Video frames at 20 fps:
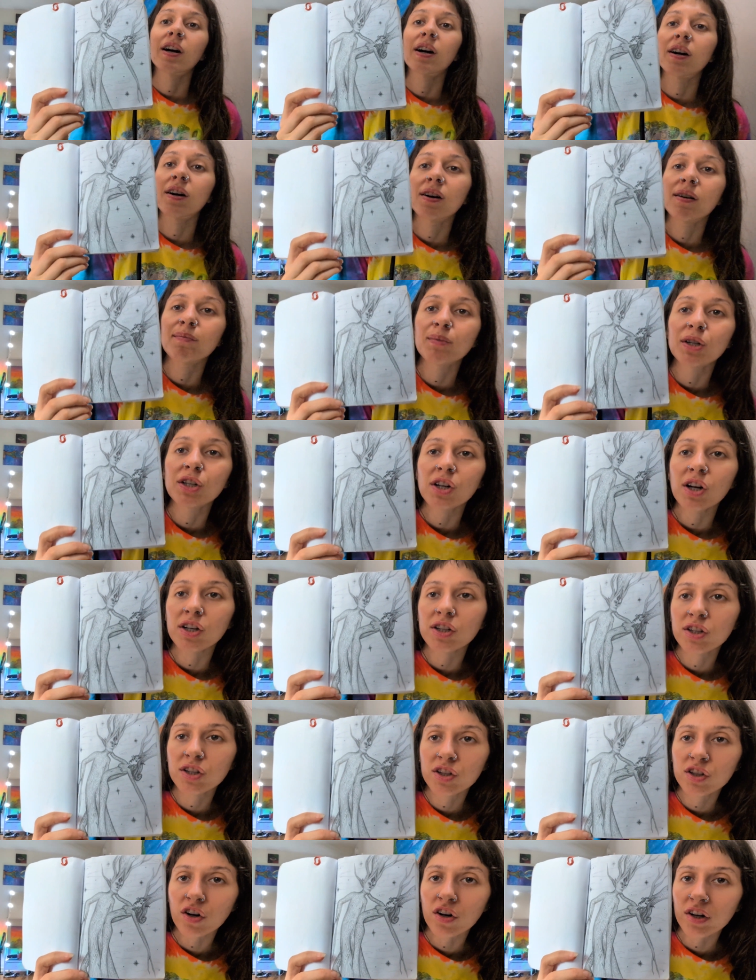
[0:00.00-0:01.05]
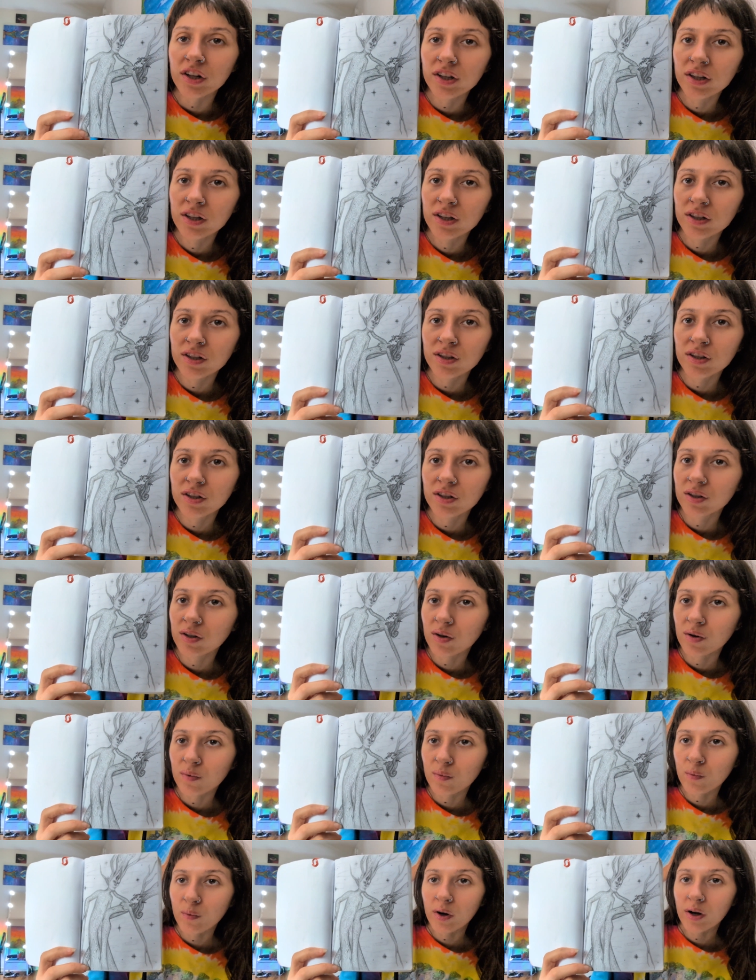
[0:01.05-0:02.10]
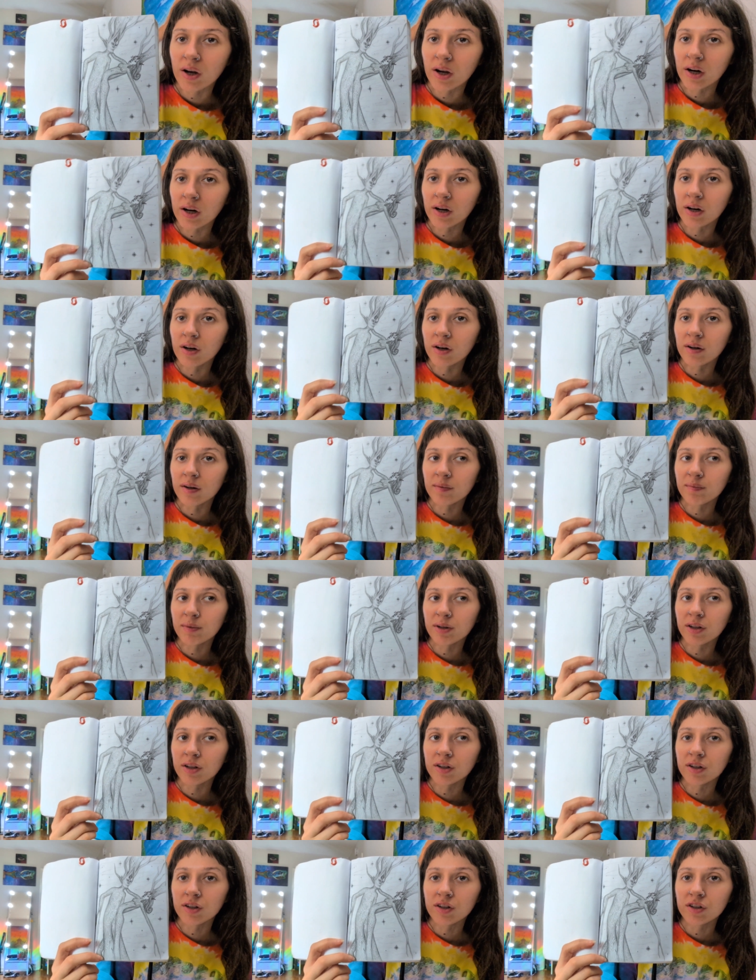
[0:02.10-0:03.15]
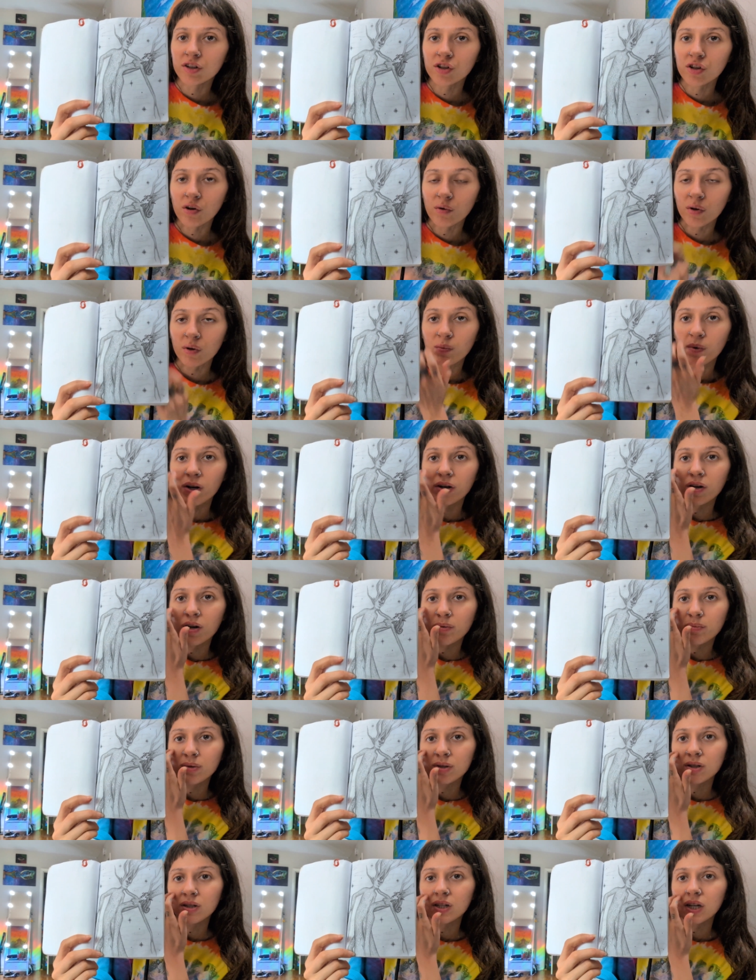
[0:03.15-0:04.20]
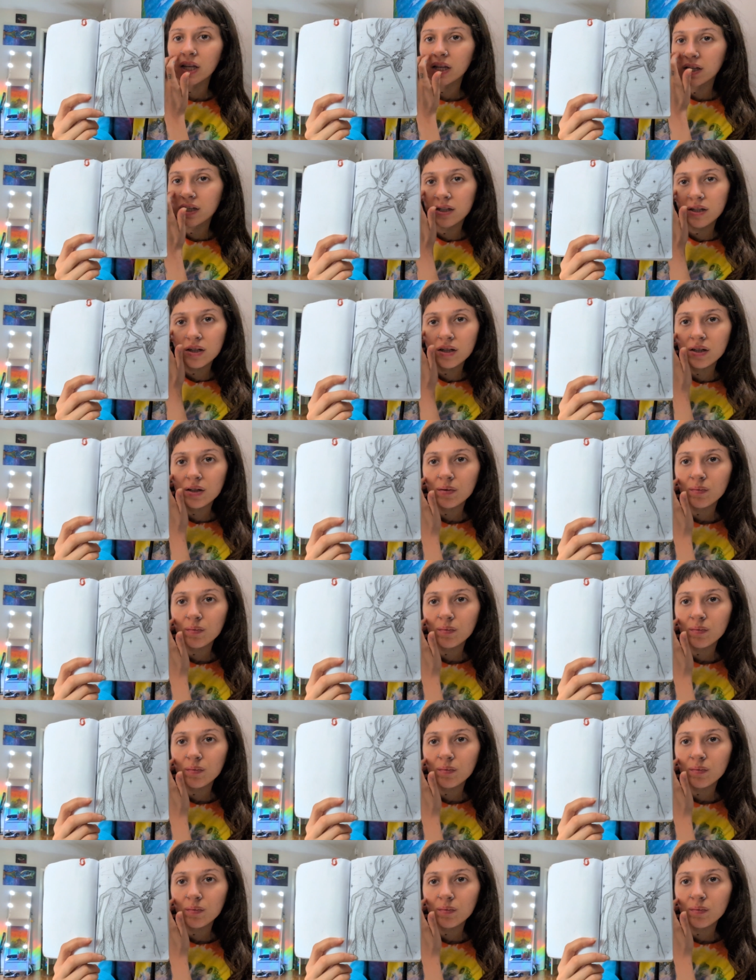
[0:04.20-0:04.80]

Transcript: which I started this when me and Joey went upstate